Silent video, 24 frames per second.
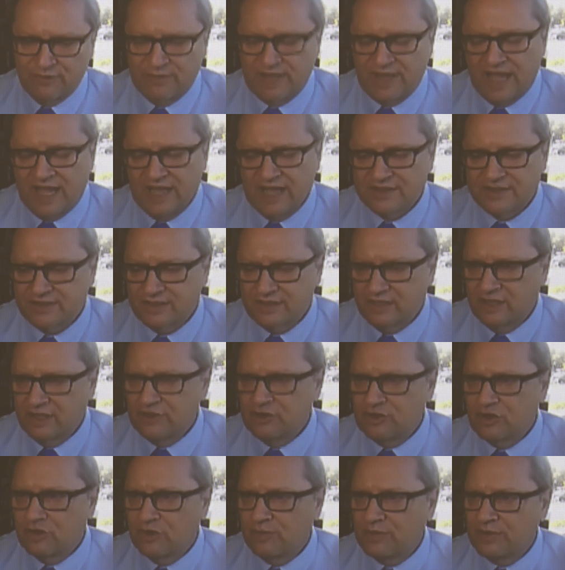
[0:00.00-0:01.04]
from
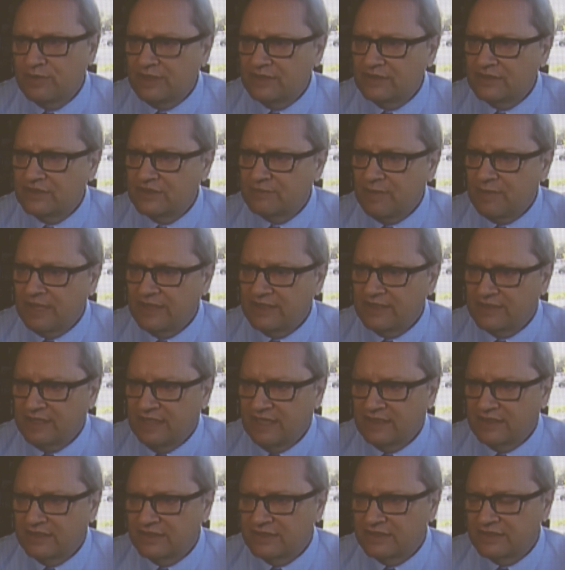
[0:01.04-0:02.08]
NASA, European Space
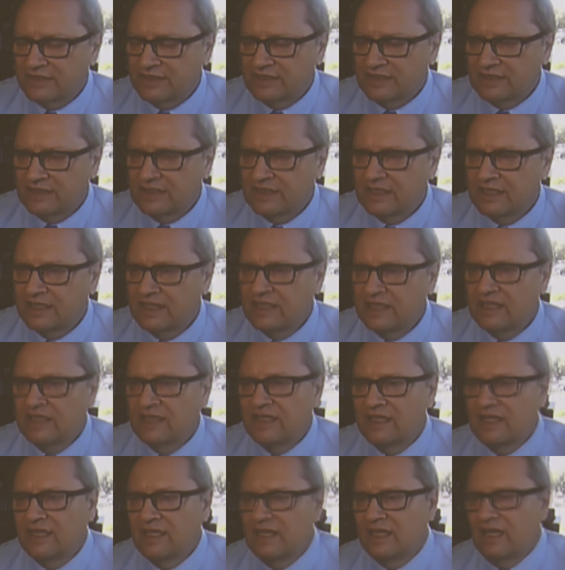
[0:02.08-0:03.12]
Agency.
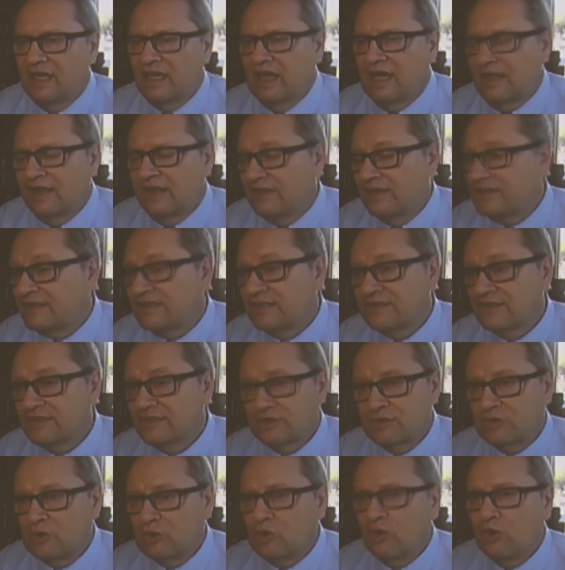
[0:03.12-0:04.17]
This is
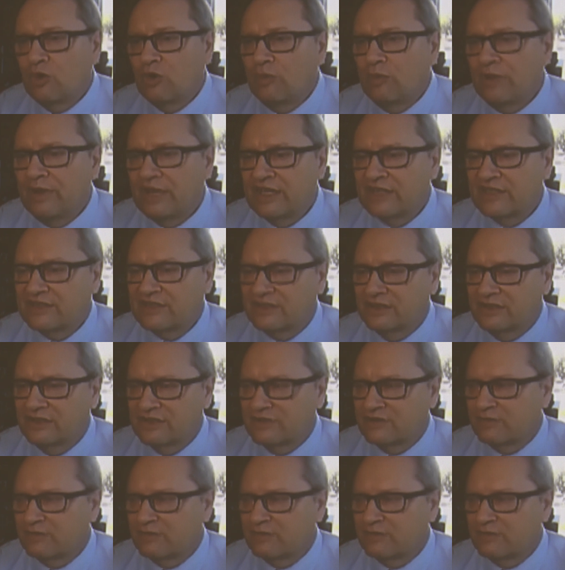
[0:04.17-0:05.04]
just a cool picture.